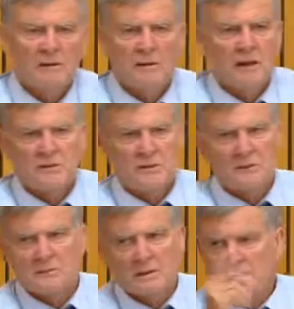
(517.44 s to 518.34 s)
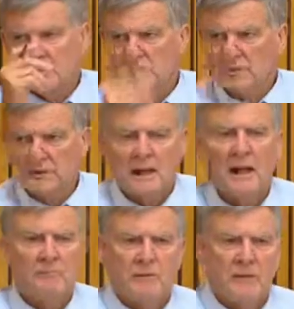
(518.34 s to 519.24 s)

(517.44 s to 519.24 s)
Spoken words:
or aren't you, sort of get up